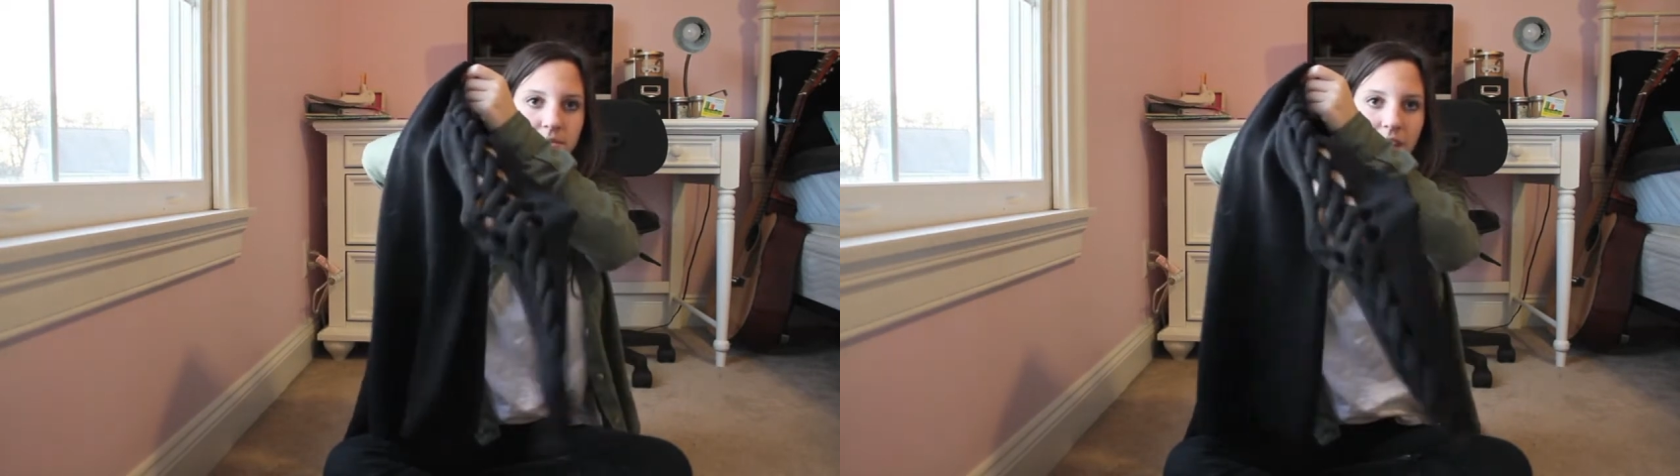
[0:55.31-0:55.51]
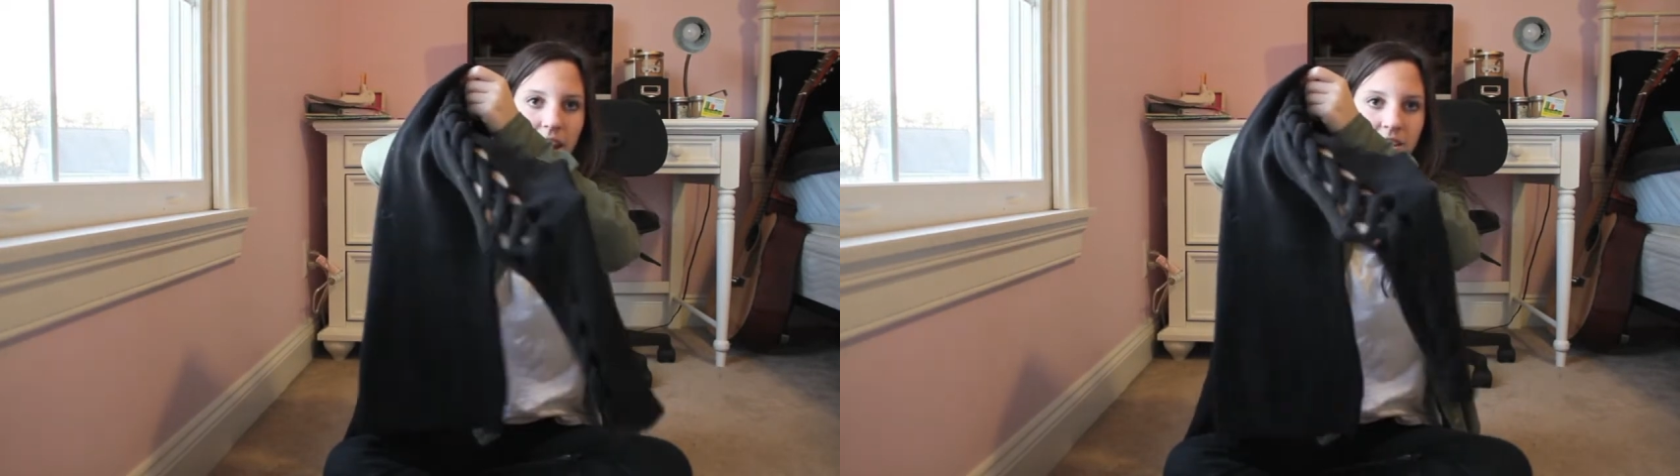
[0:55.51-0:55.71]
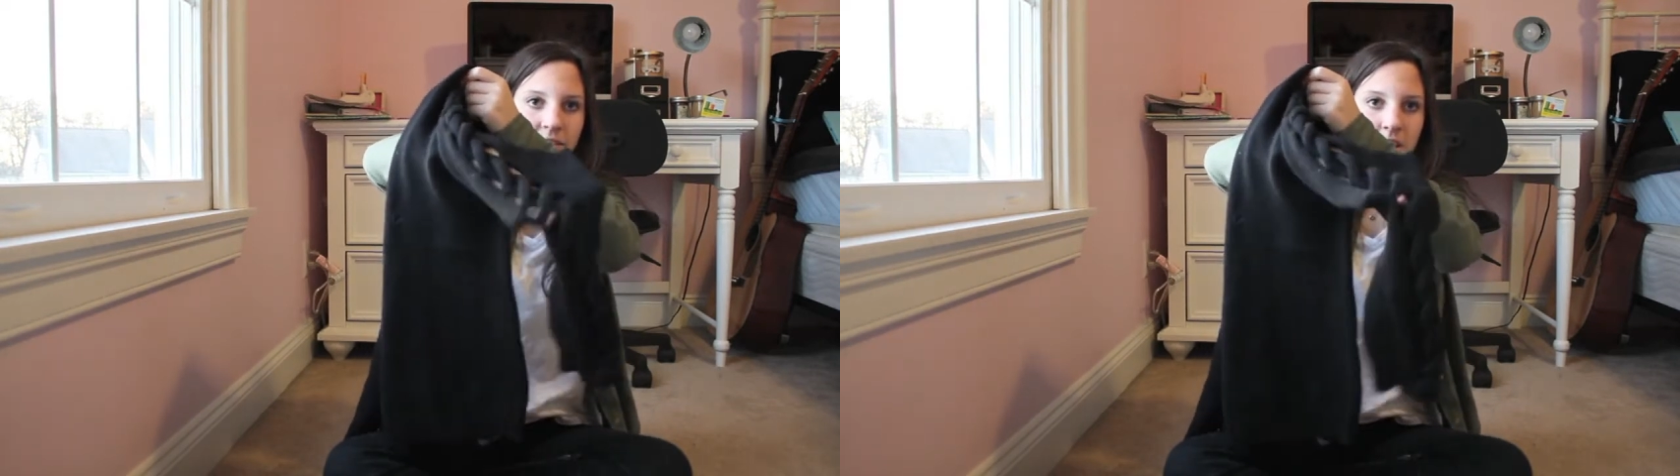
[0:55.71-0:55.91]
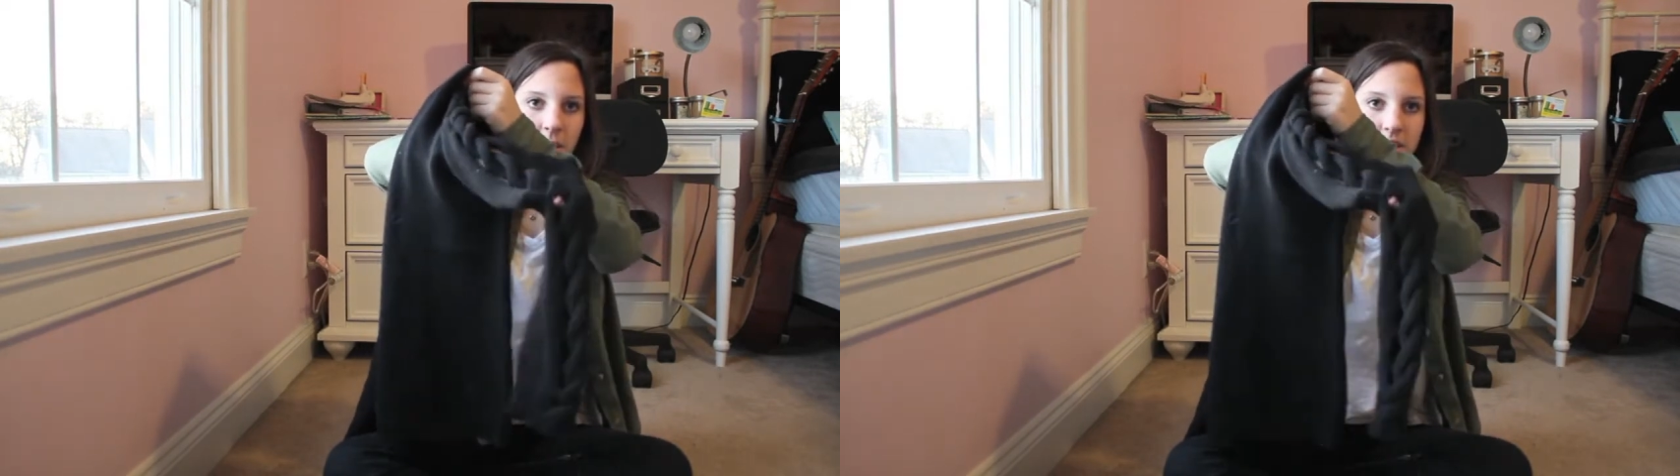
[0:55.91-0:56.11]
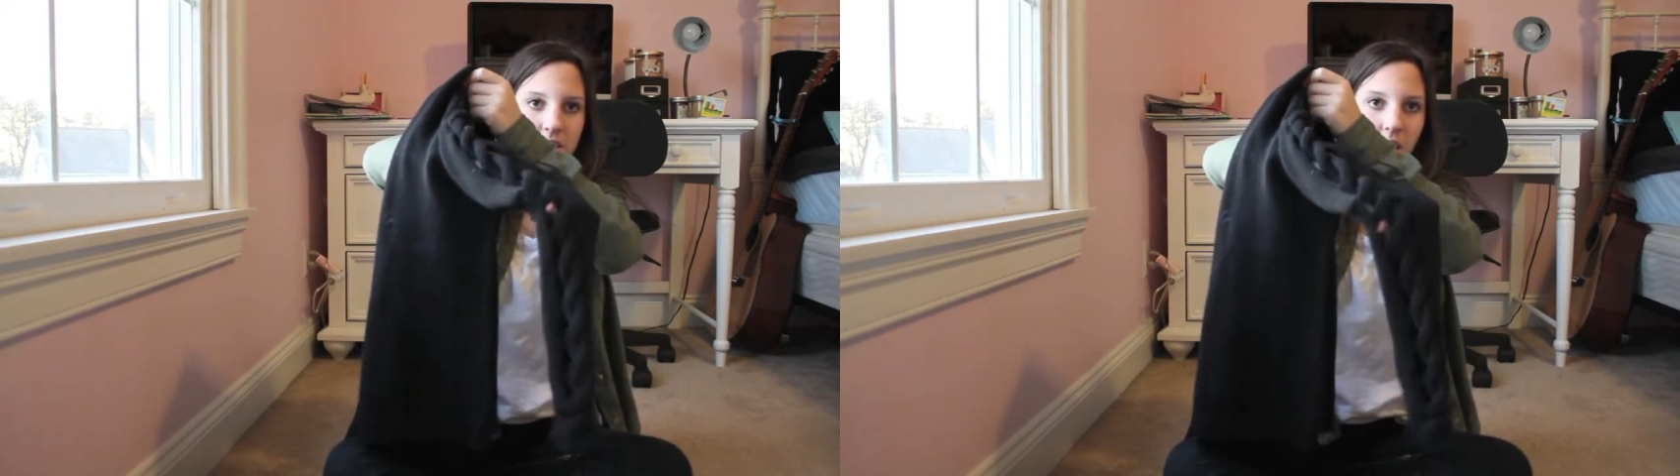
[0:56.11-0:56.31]
I don't even know
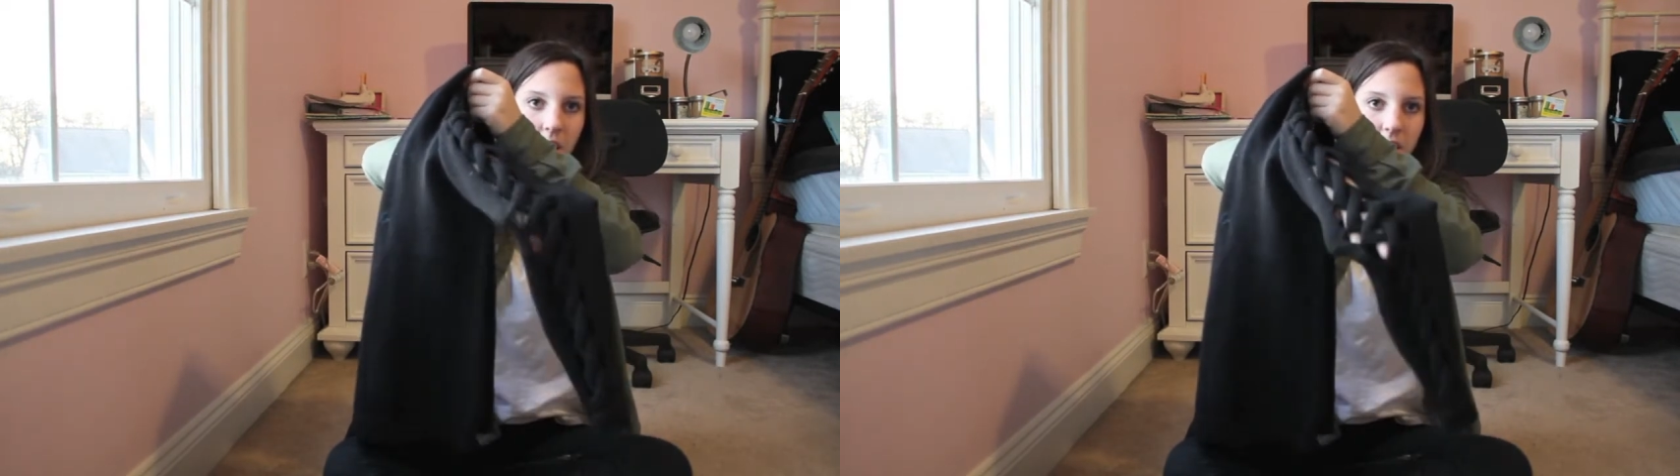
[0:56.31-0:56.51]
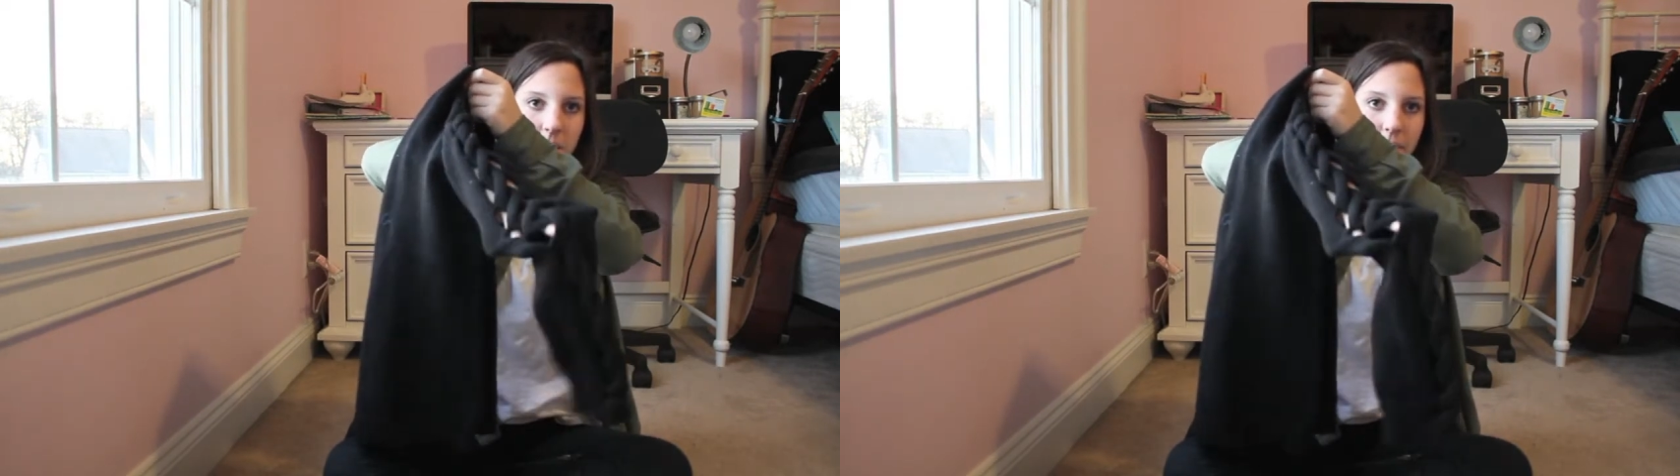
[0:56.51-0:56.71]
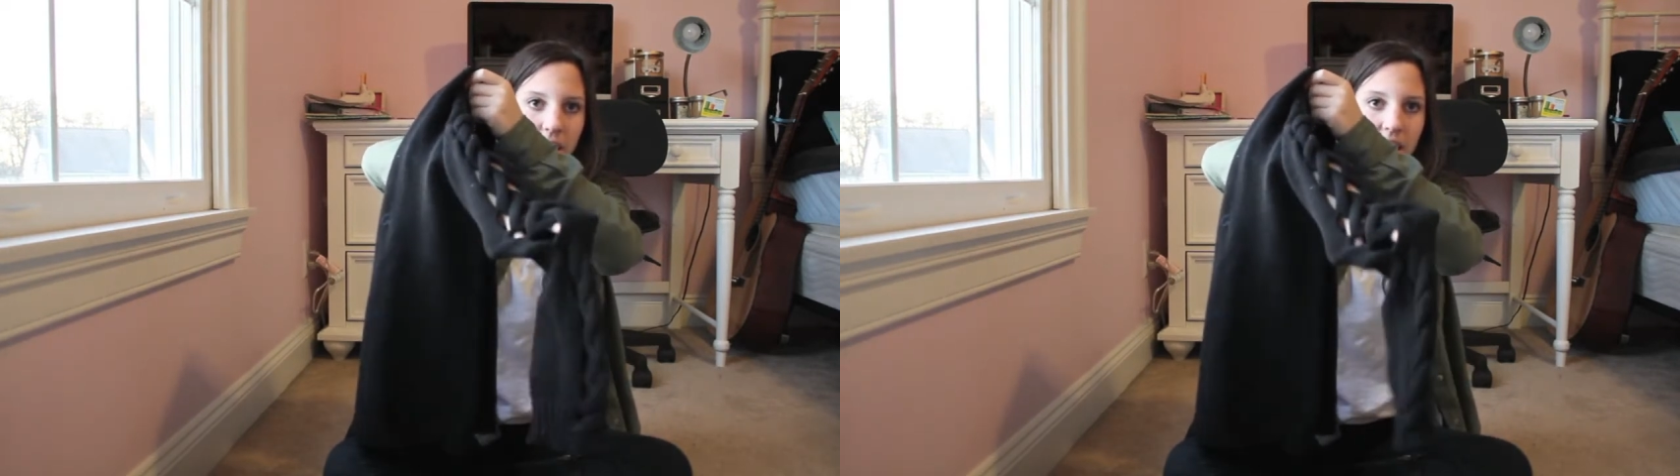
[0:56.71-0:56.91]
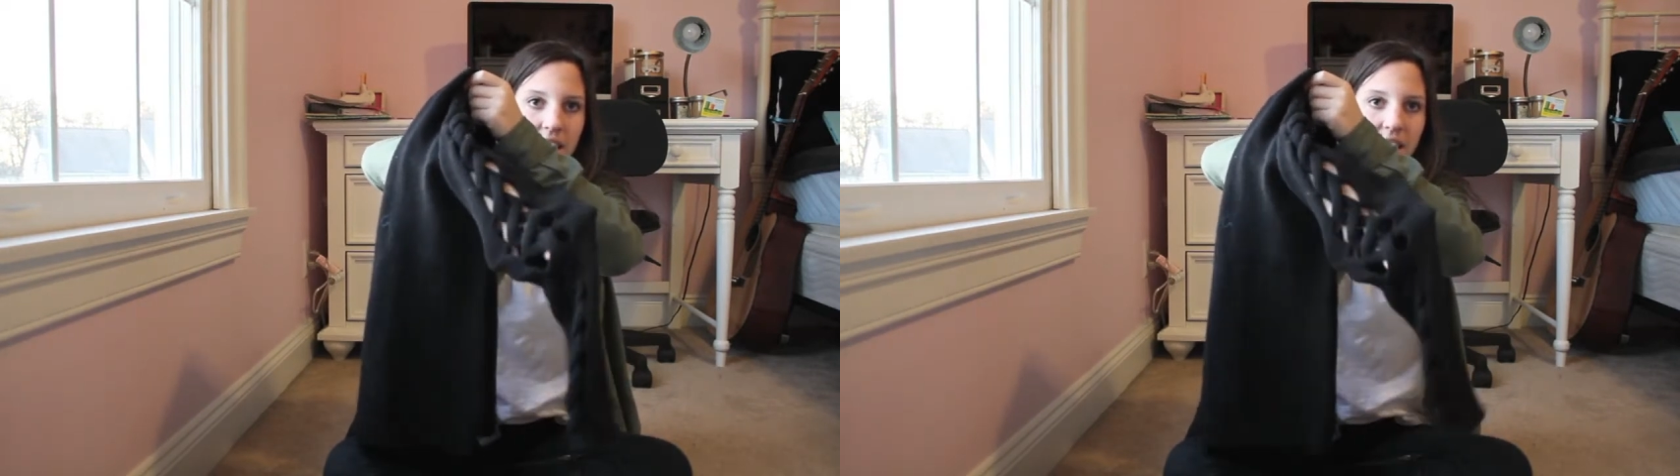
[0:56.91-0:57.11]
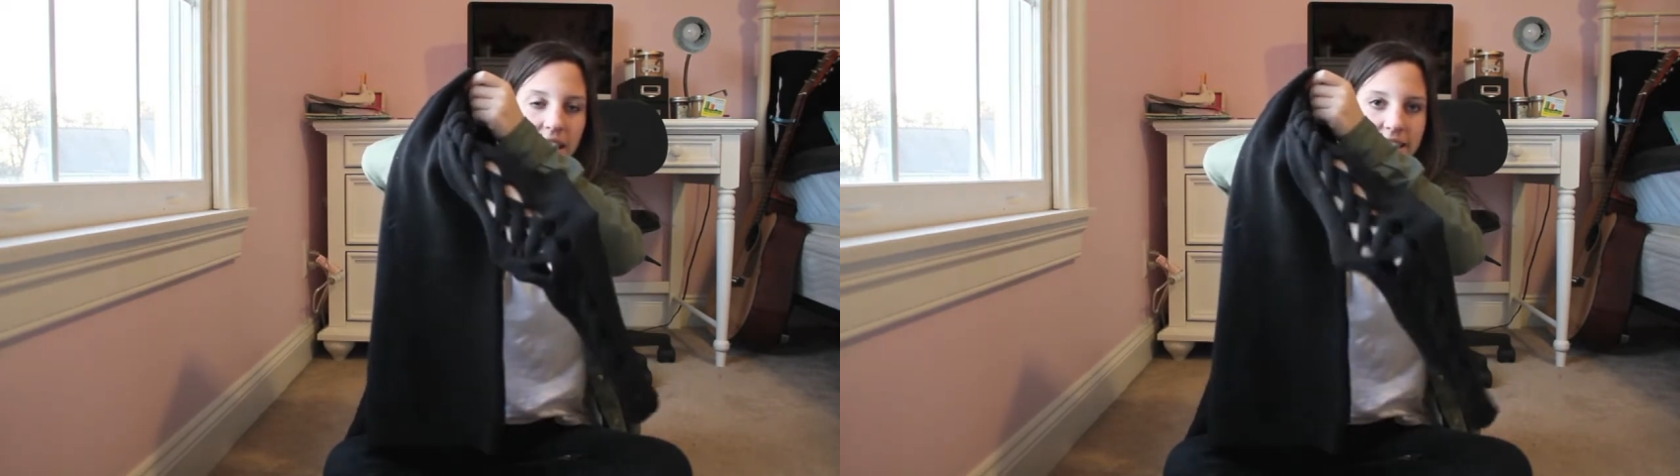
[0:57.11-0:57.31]
what to call it, but
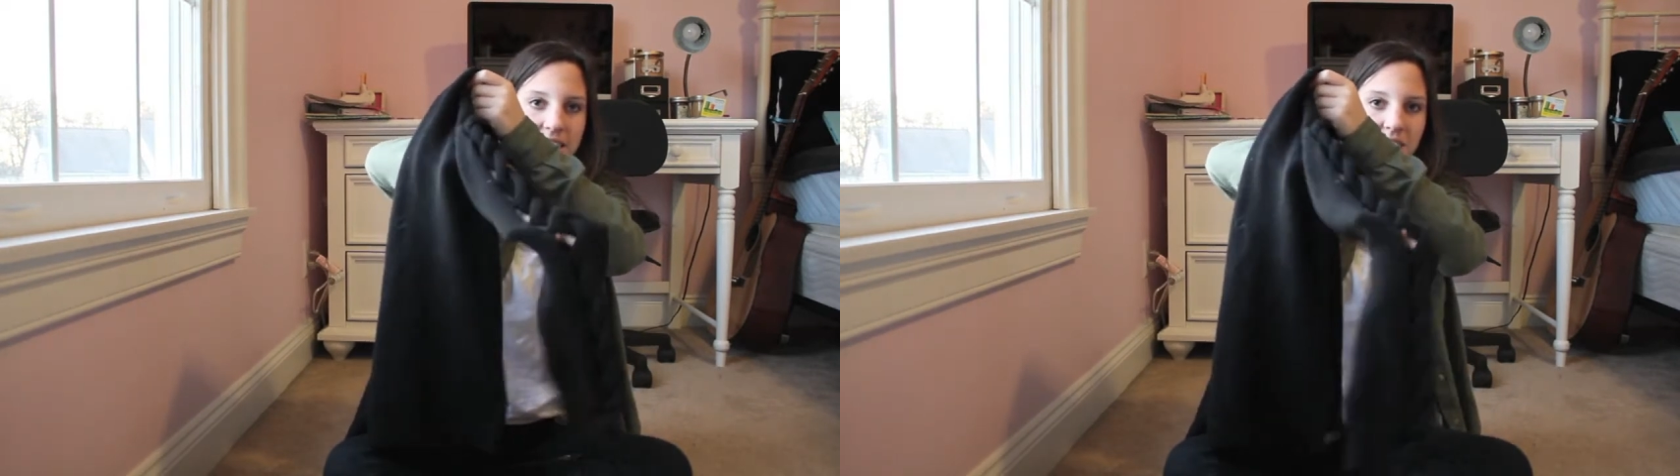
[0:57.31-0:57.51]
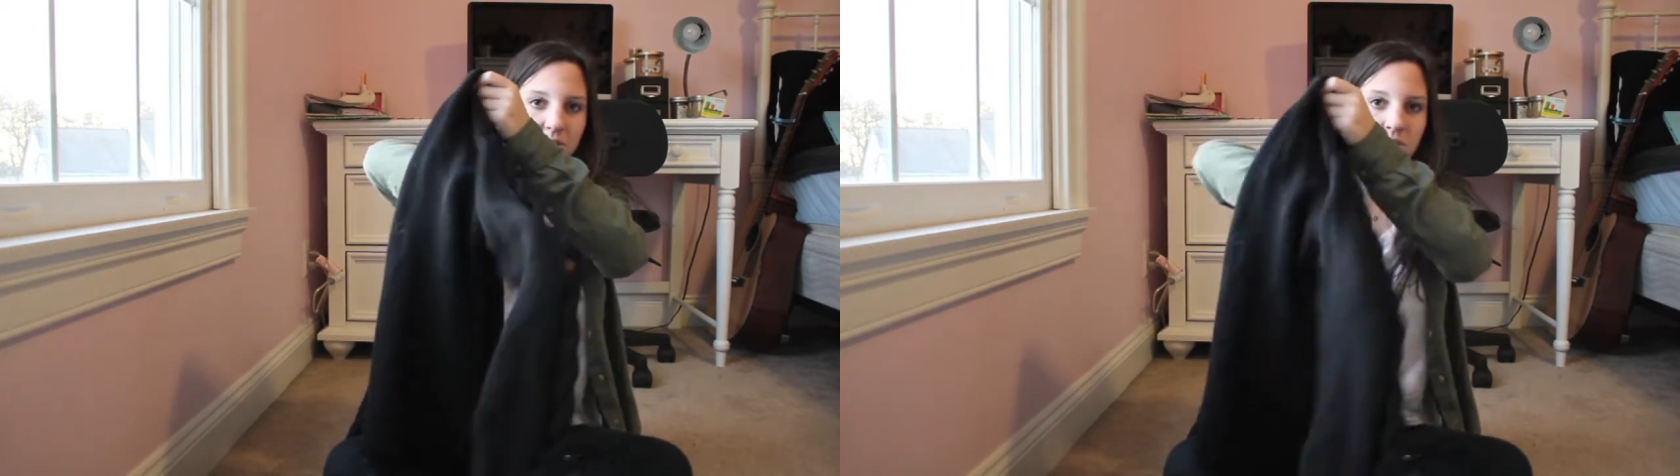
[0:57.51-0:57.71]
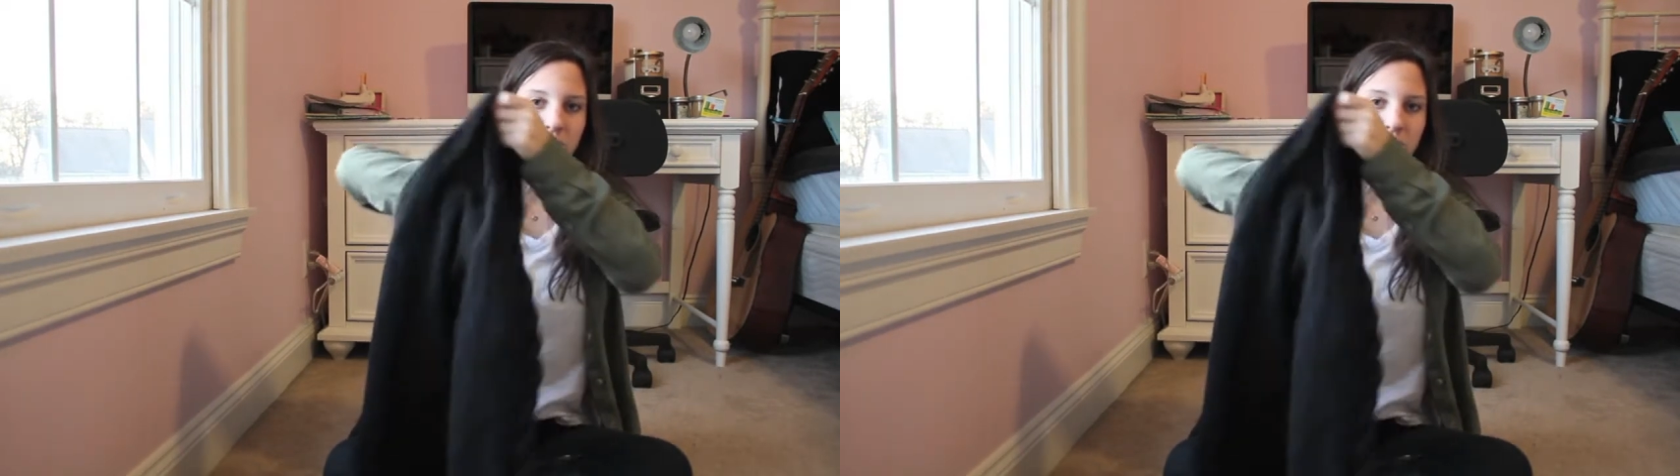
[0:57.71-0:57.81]
it's see-through.